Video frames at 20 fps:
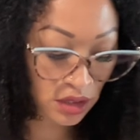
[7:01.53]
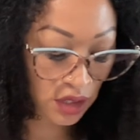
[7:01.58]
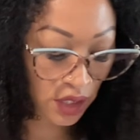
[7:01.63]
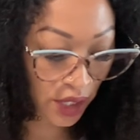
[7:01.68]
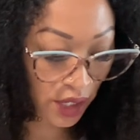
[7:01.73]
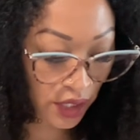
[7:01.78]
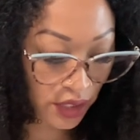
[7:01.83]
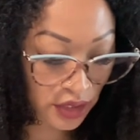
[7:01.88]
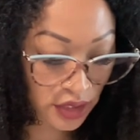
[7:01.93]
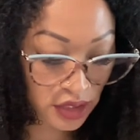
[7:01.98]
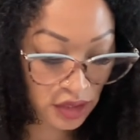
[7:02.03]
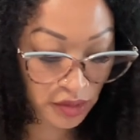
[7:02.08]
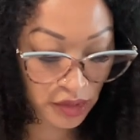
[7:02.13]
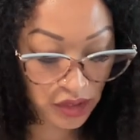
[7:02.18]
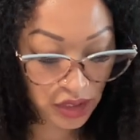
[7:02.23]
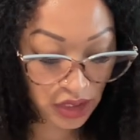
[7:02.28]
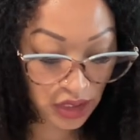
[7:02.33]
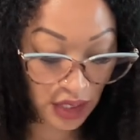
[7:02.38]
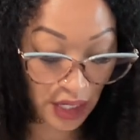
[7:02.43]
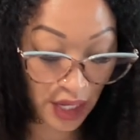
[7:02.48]
like this
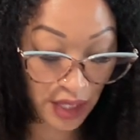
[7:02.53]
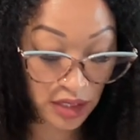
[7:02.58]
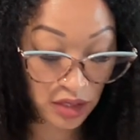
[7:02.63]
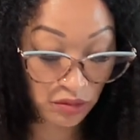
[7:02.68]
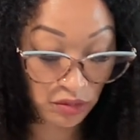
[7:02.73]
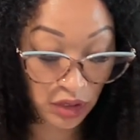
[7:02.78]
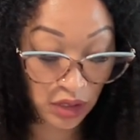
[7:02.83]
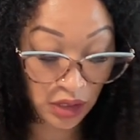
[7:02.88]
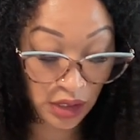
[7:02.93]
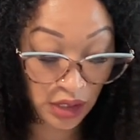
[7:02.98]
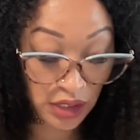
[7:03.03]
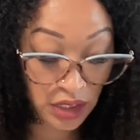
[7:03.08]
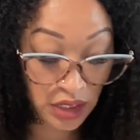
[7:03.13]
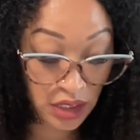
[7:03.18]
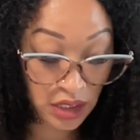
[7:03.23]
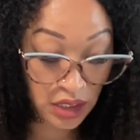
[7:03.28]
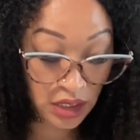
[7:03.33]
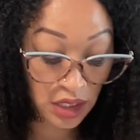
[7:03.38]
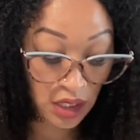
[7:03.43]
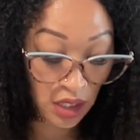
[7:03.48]
person had to
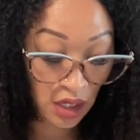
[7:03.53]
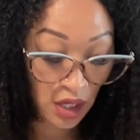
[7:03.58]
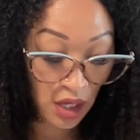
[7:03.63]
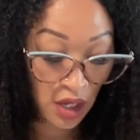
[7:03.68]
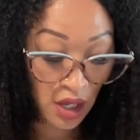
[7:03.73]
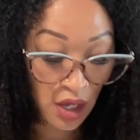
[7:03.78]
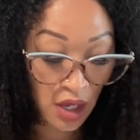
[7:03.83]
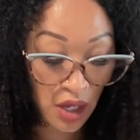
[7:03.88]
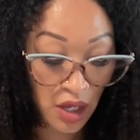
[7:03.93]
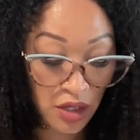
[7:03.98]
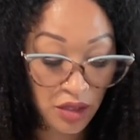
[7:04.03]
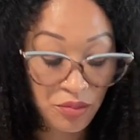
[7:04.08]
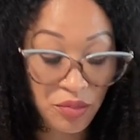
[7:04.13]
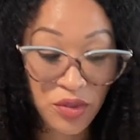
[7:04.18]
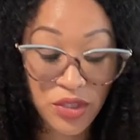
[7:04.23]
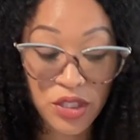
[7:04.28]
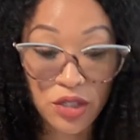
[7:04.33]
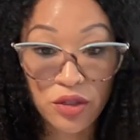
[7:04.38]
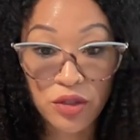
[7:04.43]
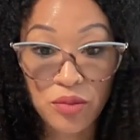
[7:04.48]
release
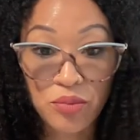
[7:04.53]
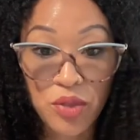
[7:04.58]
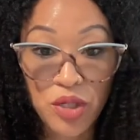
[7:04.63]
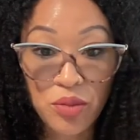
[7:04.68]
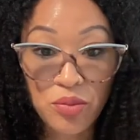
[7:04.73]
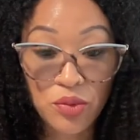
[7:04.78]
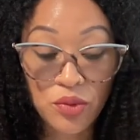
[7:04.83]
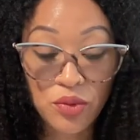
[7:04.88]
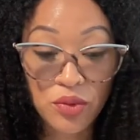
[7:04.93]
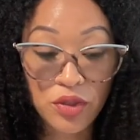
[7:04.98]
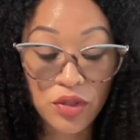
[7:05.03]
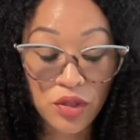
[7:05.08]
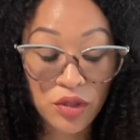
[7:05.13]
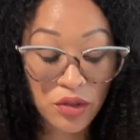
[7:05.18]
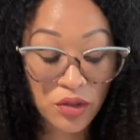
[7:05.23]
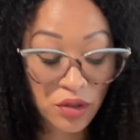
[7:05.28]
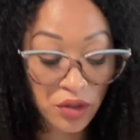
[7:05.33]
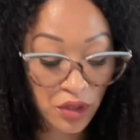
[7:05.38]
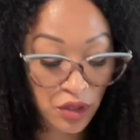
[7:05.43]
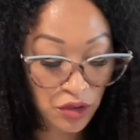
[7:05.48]
certain people
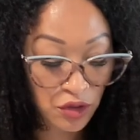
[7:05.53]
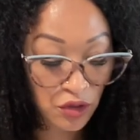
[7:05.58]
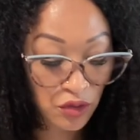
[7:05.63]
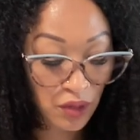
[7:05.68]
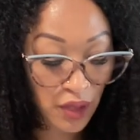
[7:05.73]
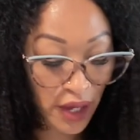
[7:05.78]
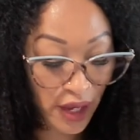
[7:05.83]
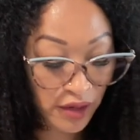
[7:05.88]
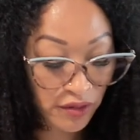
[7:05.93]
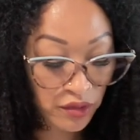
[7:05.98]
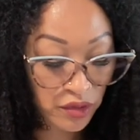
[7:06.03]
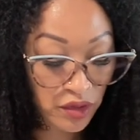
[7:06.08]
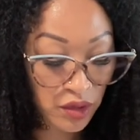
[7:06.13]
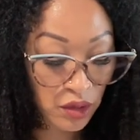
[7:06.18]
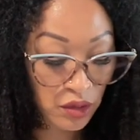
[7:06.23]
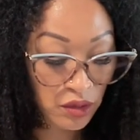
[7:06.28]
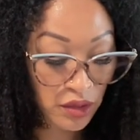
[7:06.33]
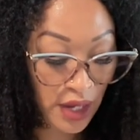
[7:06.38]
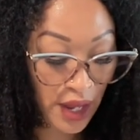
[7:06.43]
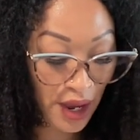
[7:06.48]
in their life, or
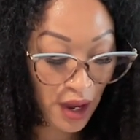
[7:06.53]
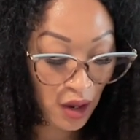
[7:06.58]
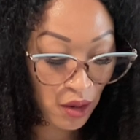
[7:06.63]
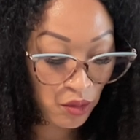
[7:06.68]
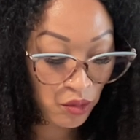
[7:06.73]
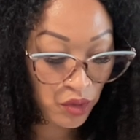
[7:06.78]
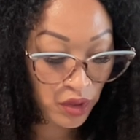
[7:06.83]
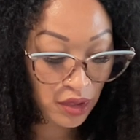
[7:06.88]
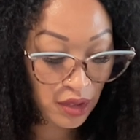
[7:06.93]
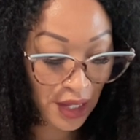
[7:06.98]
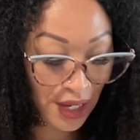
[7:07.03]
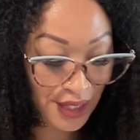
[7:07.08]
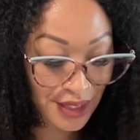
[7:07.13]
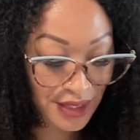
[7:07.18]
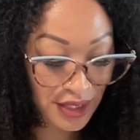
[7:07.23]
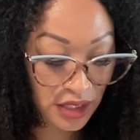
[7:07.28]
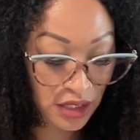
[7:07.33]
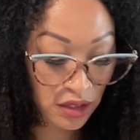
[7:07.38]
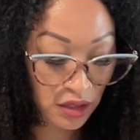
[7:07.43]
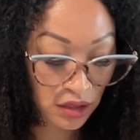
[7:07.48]
they're now
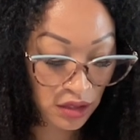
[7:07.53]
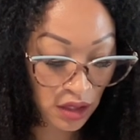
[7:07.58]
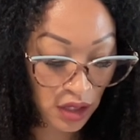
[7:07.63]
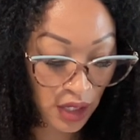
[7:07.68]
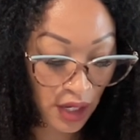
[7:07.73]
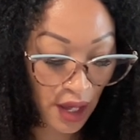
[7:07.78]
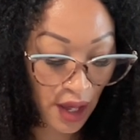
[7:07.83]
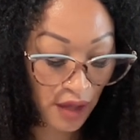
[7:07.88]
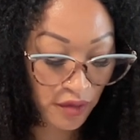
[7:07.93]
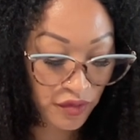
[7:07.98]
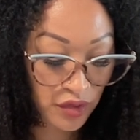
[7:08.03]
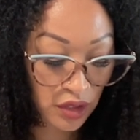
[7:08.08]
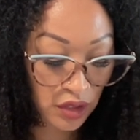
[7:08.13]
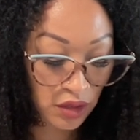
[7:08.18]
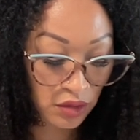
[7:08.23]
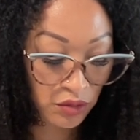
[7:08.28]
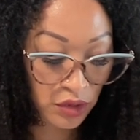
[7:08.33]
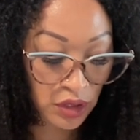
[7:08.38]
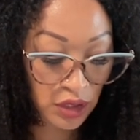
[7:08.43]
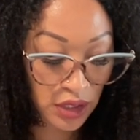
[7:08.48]
realizing they're gonna have to
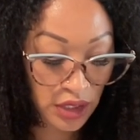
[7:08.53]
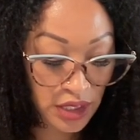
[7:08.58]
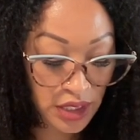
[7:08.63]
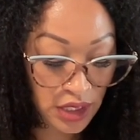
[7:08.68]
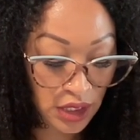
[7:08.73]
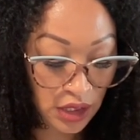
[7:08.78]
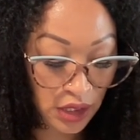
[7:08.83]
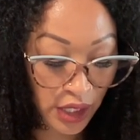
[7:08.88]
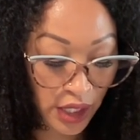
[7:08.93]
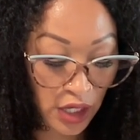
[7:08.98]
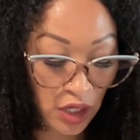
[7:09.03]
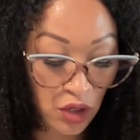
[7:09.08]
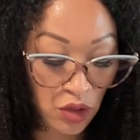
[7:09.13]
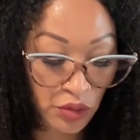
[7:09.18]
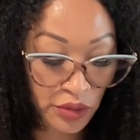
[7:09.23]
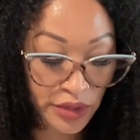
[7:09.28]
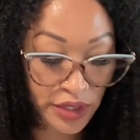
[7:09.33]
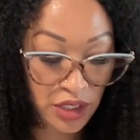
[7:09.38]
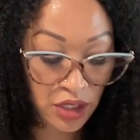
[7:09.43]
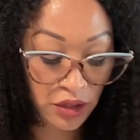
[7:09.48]
release and let go
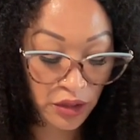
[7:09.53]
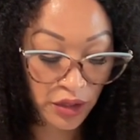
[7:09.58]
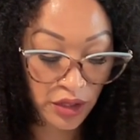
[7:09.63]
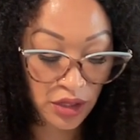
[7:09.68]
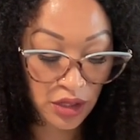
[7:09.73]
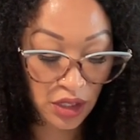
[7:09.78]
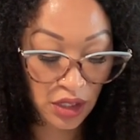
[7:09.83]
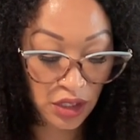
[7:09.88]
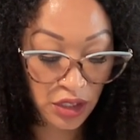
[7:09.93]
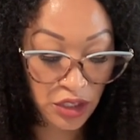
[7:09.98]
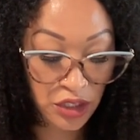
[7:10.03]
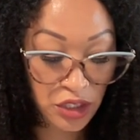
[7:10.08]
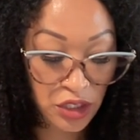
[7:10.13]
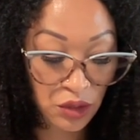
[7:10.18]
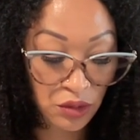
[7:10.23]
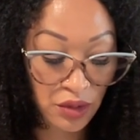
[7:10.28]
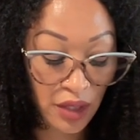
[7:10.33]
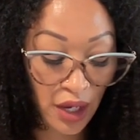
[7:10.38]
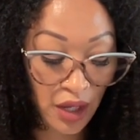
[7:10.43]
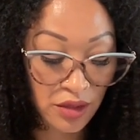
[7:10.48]
of certain things so
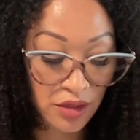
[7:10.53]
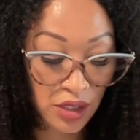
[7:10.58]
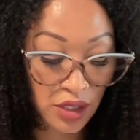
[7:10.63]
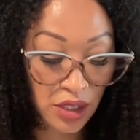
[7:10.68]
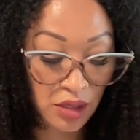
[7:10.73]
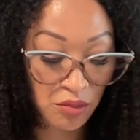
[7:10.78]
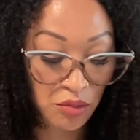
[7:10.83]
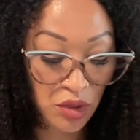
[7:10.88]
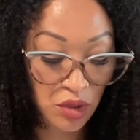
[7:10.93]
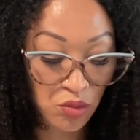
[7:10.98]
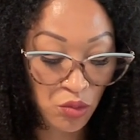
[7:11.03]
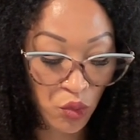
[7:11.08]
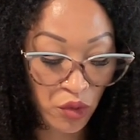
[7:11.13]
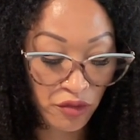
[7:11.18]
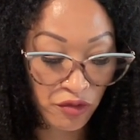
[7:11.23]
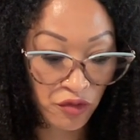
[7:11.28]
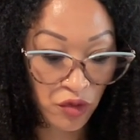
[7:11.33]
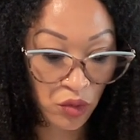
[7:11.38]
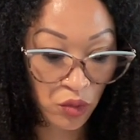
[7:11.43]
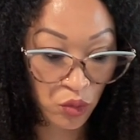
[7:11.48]
that they can be more
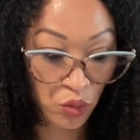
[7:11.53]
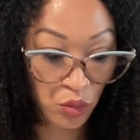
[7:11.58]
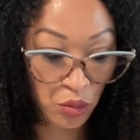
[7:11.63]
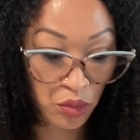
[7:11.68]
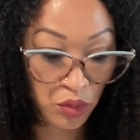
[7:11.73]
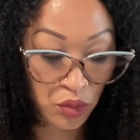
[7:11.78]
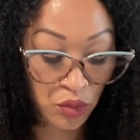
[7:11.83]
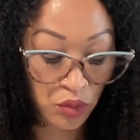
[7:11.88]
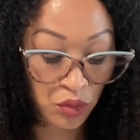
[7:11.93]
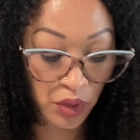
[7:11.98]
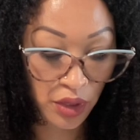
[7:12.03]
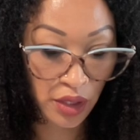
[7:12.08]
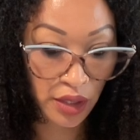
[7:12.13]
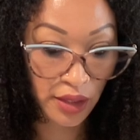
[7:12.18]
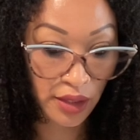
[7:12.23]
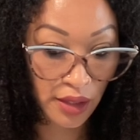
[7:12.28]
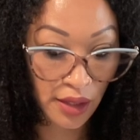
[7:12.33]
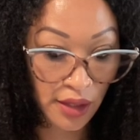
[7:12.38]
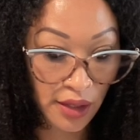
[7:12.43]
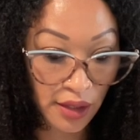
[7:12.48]
vulnerable
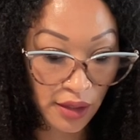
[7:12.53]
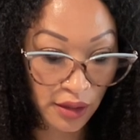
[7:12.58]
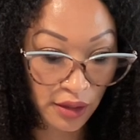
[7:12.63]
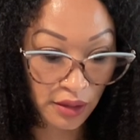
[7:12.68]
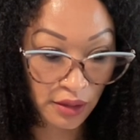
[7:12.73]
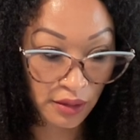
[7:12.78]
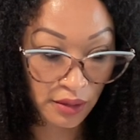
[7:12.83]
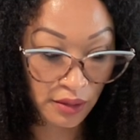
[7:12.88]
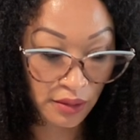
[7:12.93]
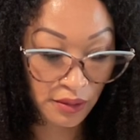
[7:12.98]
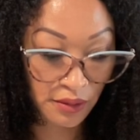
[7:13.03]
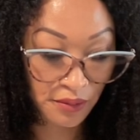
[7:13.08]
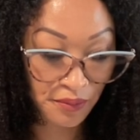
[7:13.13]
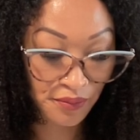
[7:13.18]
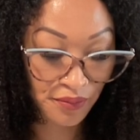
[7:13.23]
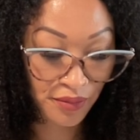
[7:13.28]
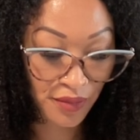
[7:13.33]
and heal.